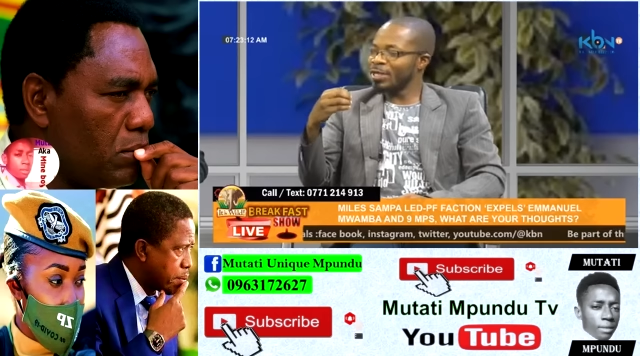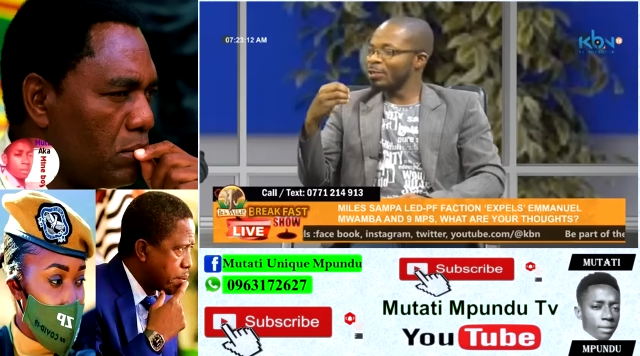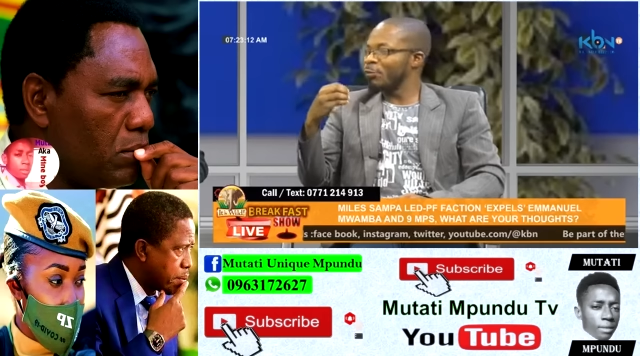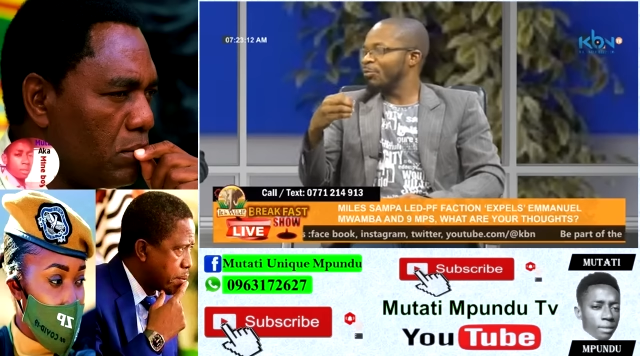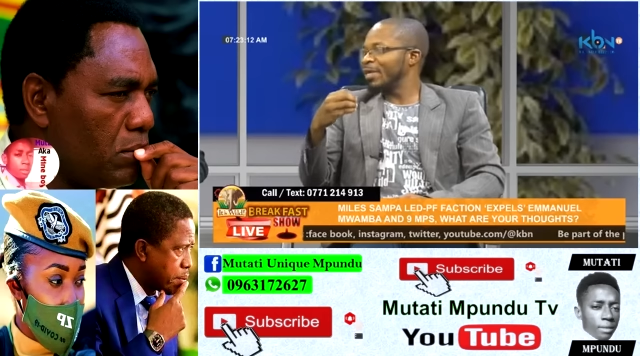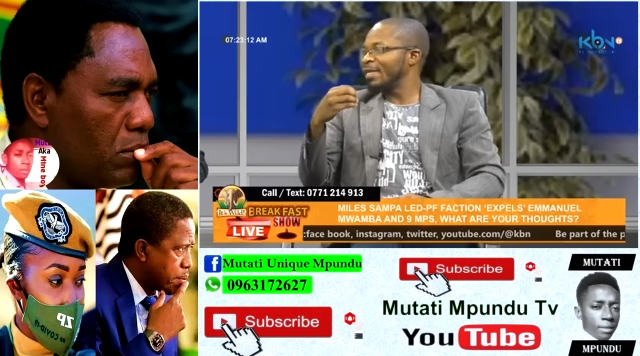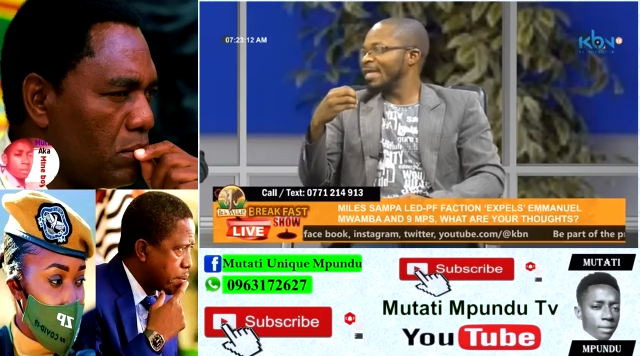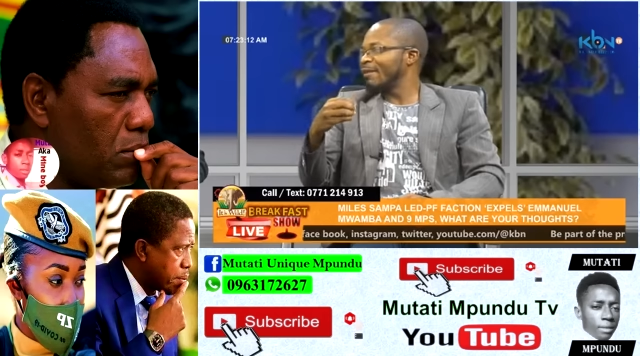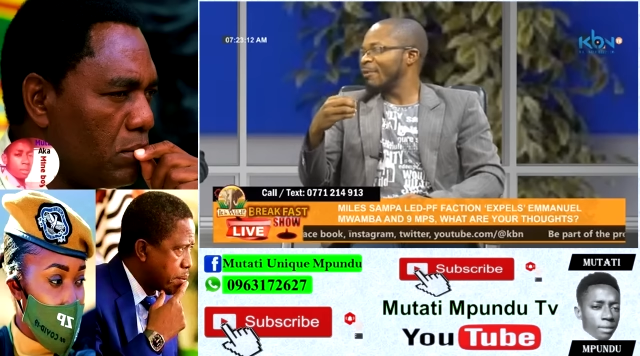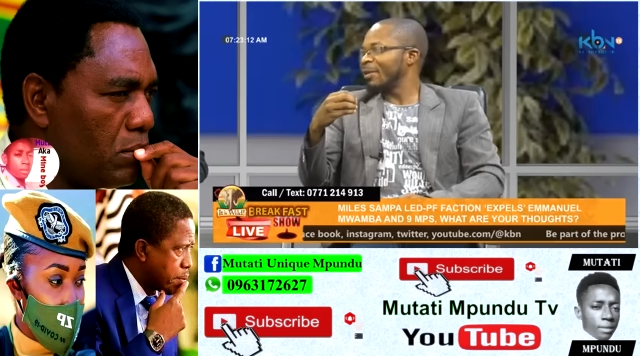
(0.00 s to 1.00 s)
Speaker 1: Don't forget to
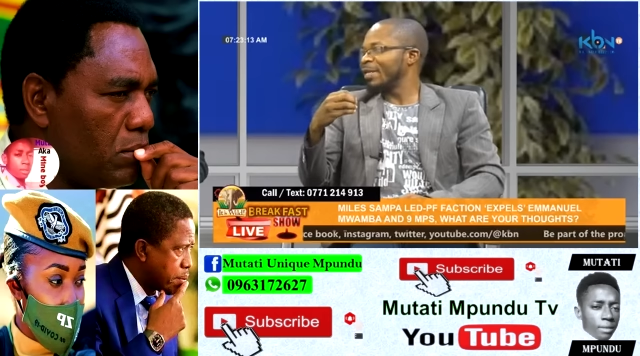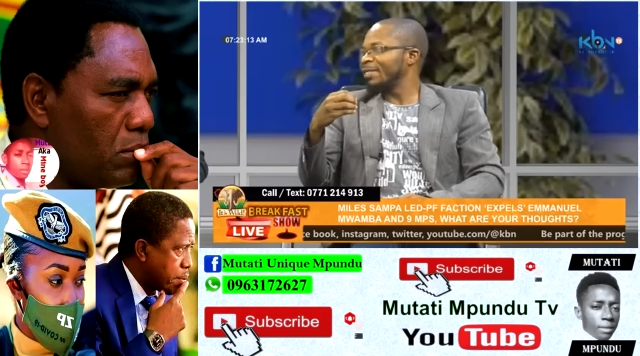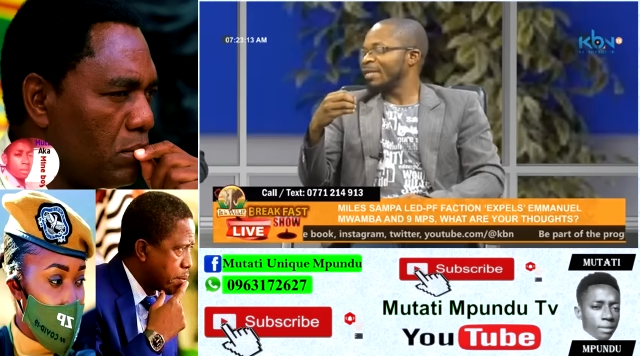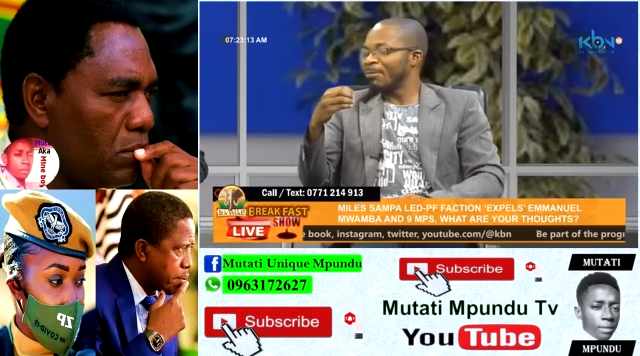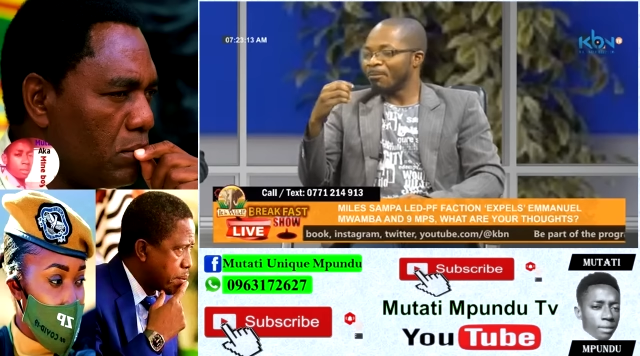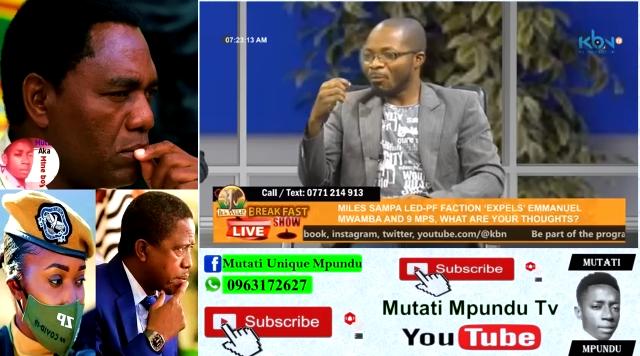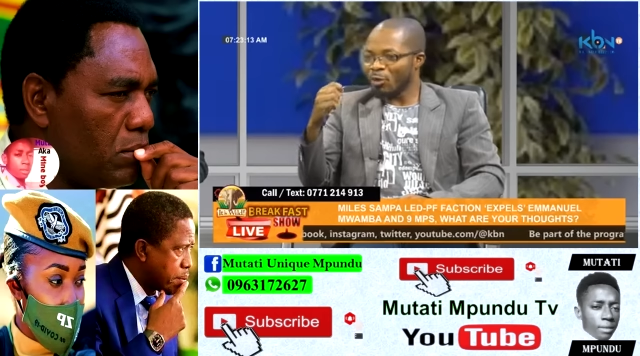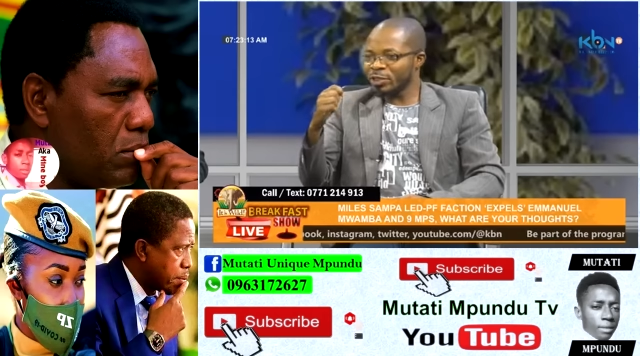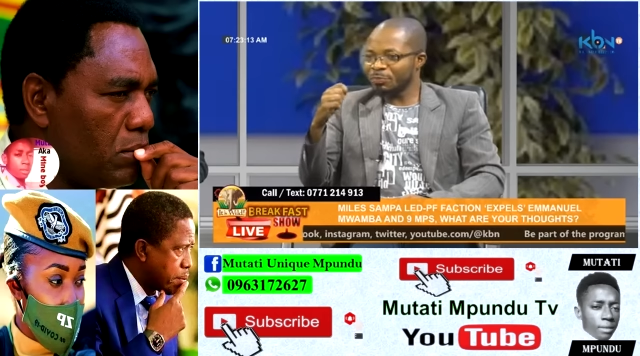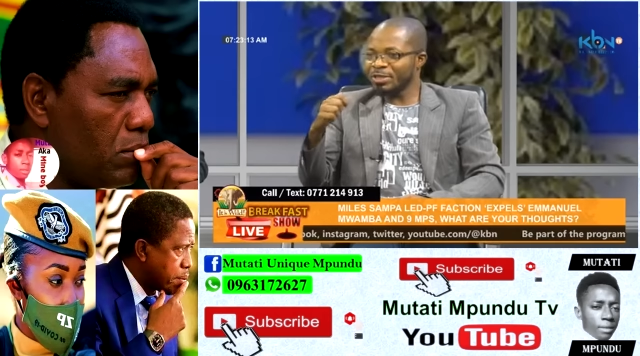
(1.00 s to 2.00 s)
like,
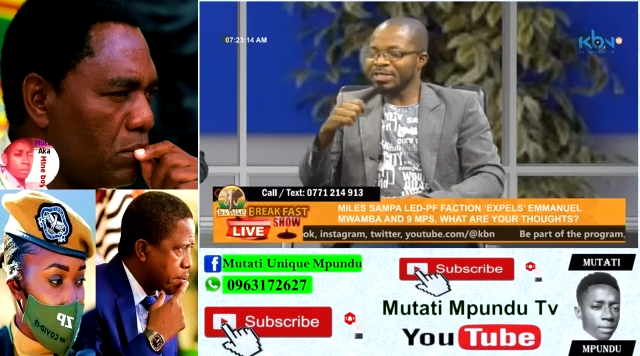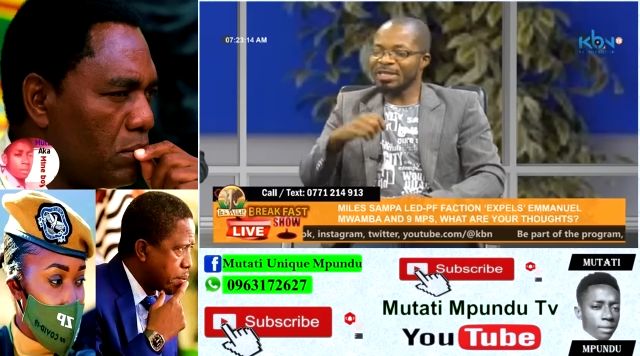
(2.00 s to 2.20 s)
share